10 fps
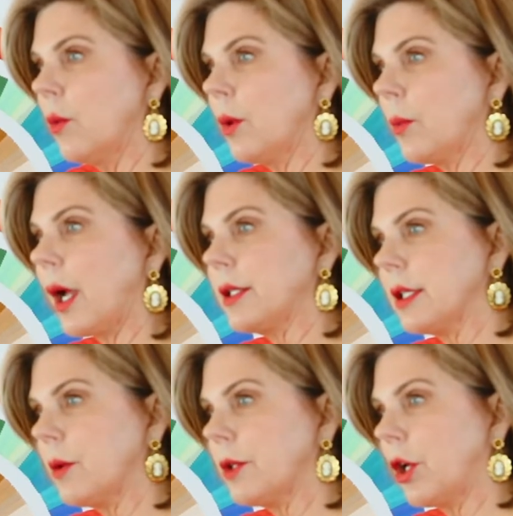when I
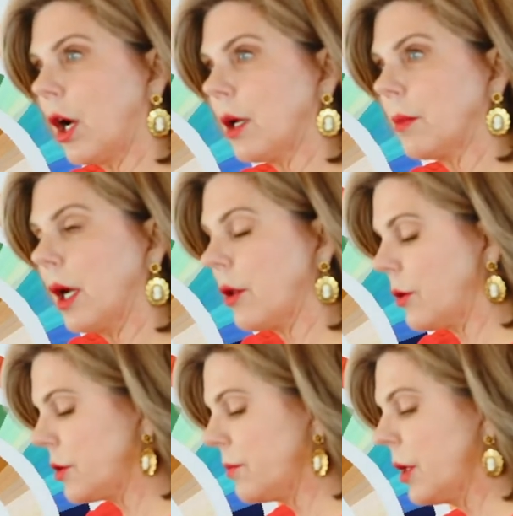sit it with the autumn
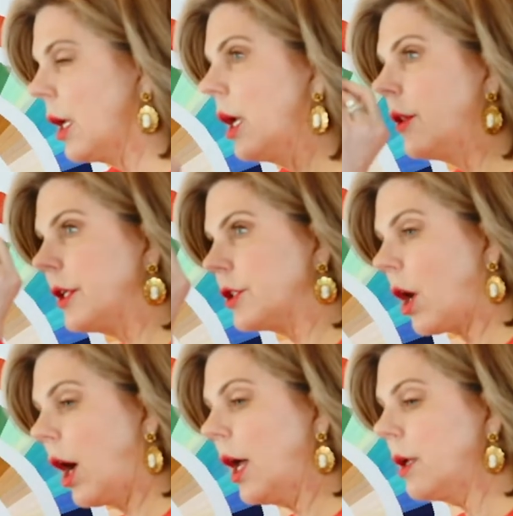colors.
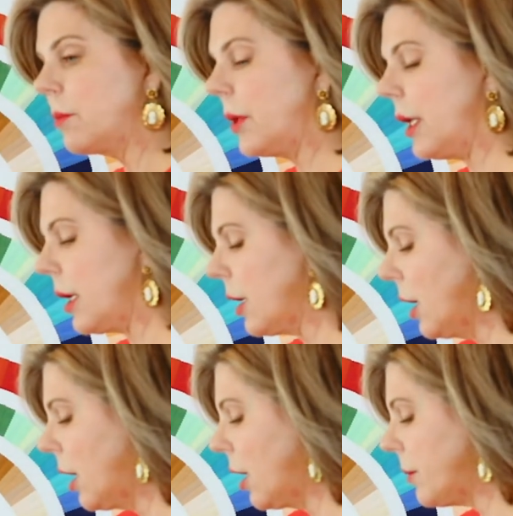This autumn pink,
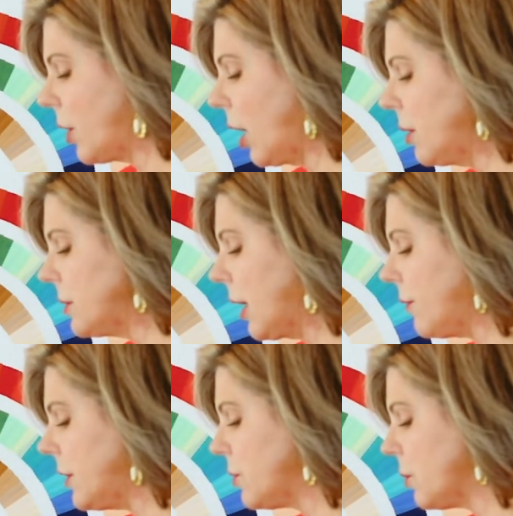and autumns
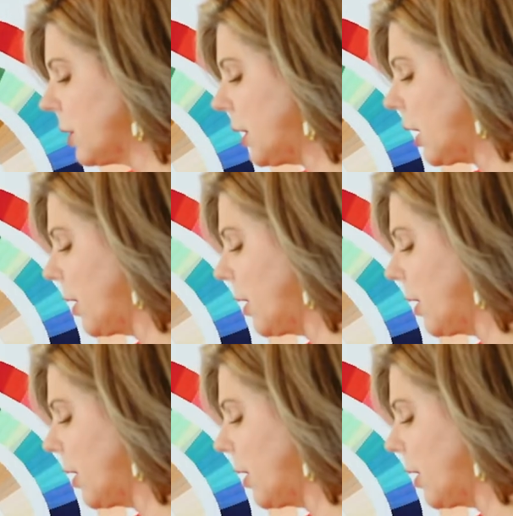have these really